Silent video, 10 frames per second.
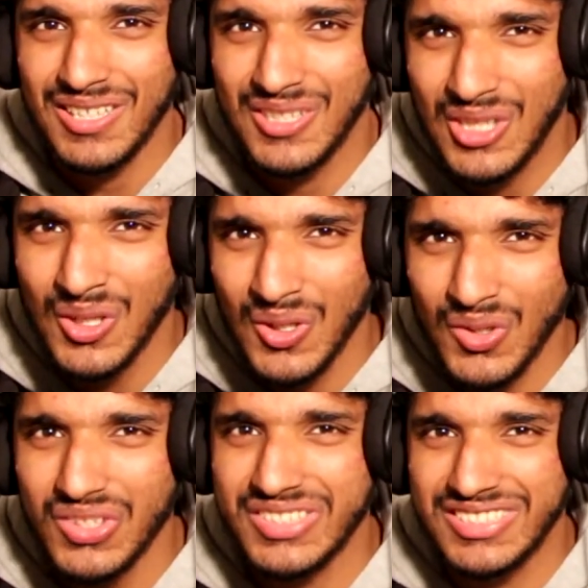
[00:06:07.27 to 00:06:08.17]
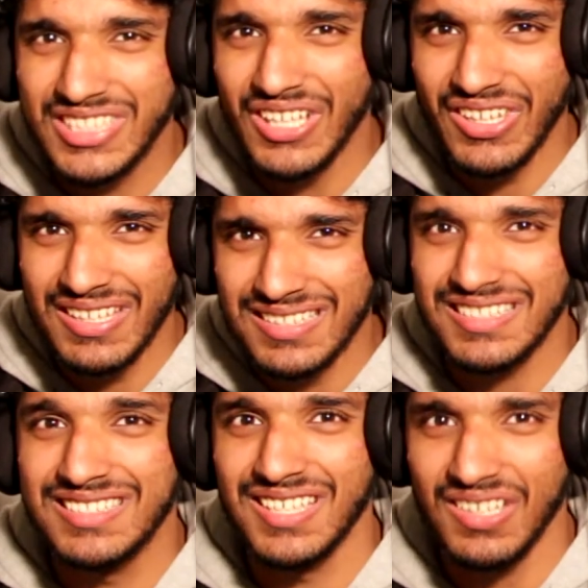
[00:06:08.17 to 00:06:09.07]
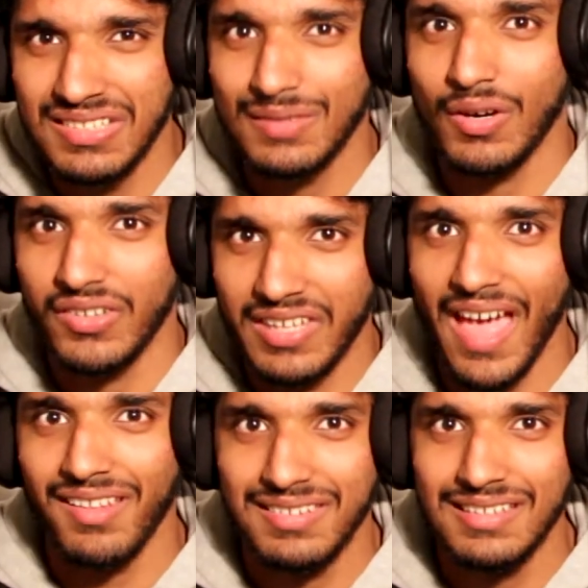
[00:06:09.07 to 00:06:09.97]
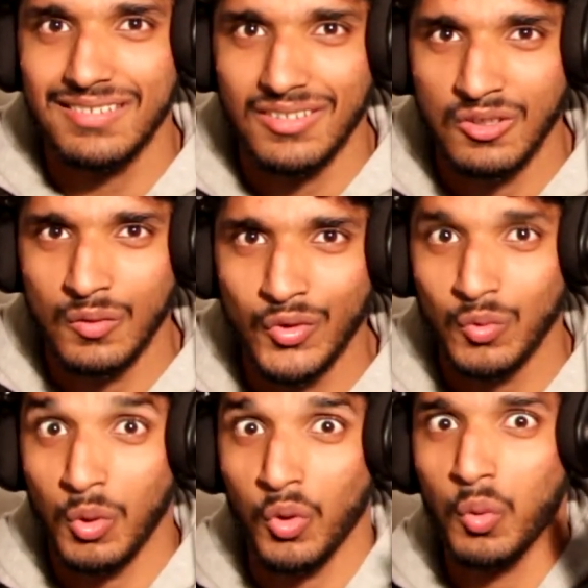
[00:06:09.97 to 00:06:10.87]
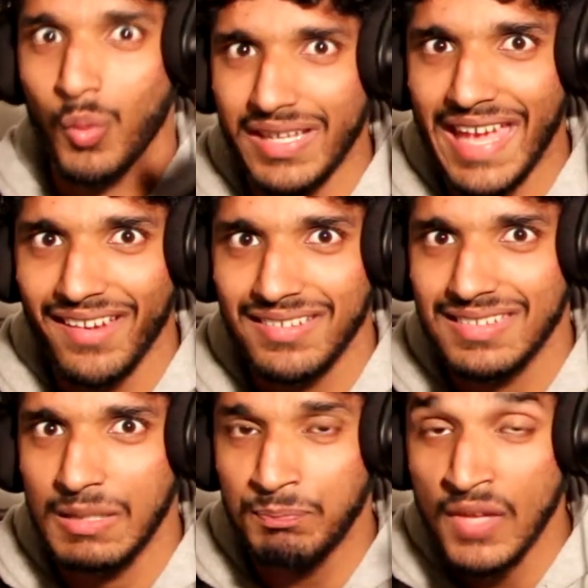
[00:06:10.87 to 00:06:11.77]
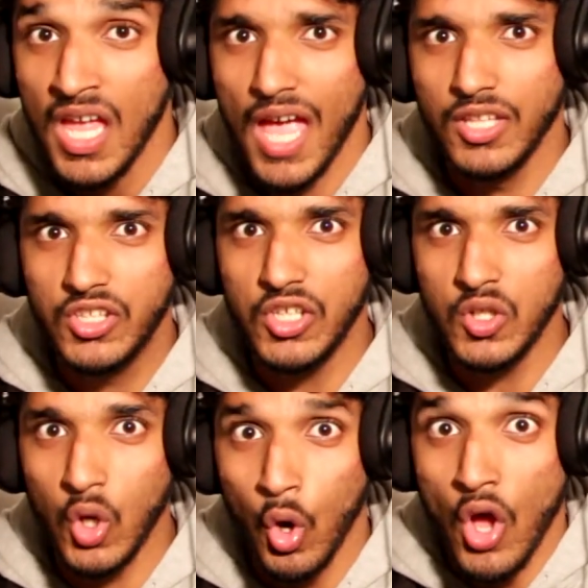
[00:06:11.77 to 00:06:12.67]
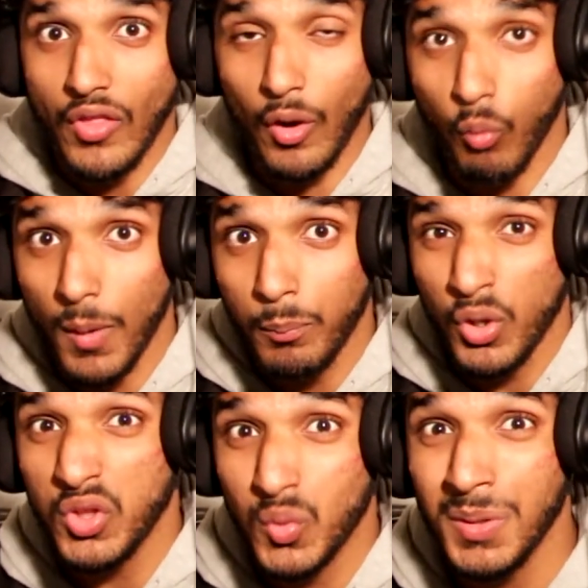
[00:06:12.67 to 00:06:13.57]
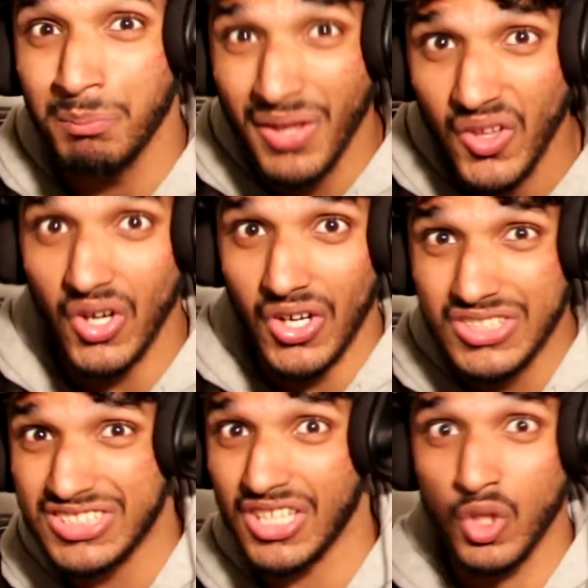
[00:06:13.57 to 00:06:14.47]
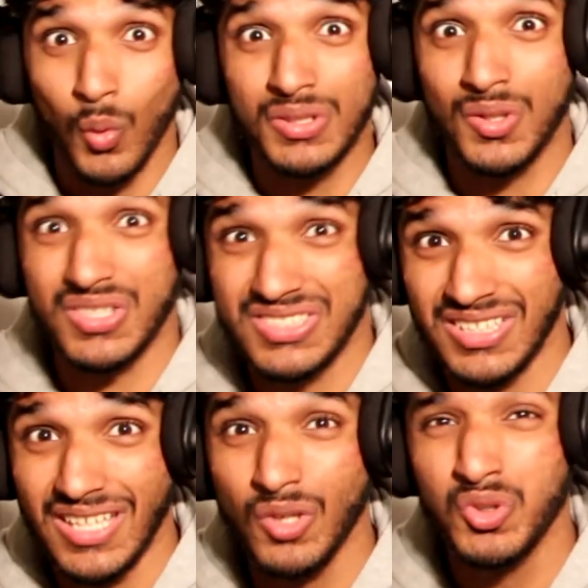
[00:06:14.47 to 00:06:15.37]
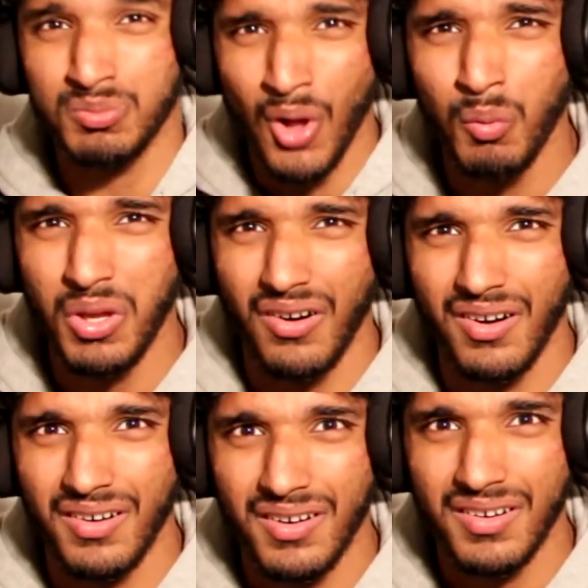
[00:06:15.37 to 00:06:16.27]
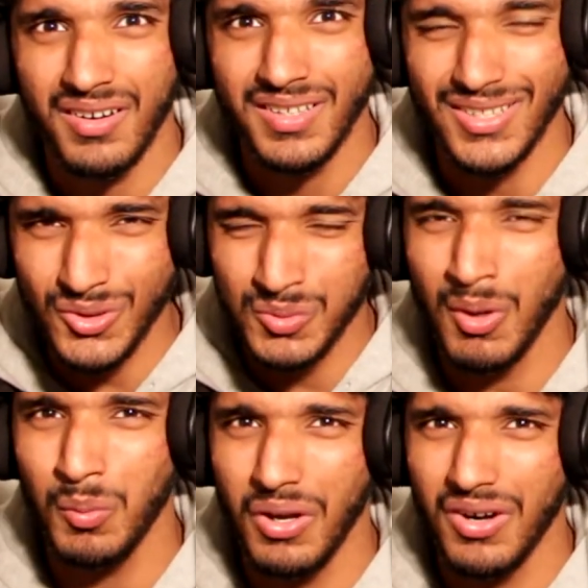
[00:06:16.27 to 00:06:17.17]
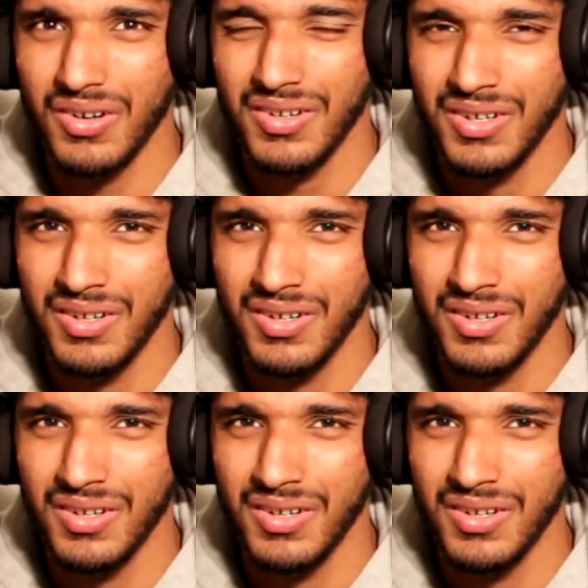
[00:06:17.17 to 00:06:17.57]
do you know there's zillions and zillions of other galaxies in this universe? We're only one galaxy. And do you know that 1.3 million Earths can go into the sun? That's how small we are. That's how small we are.